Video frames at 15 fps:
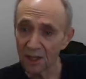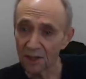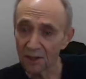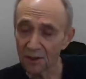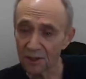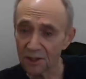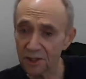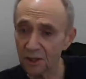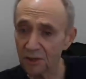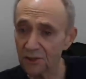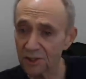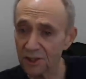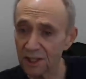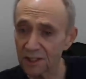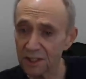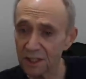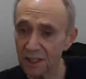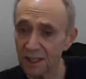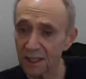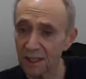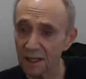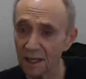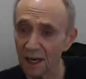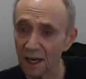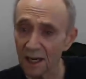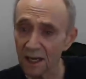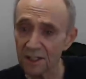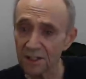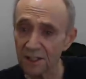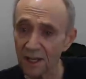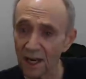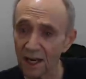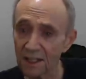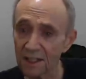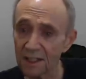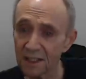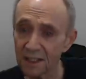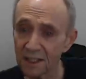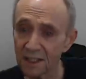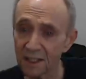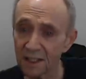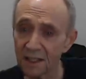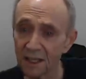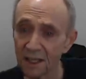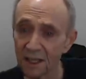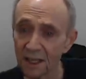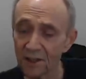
there is no such thing as an idea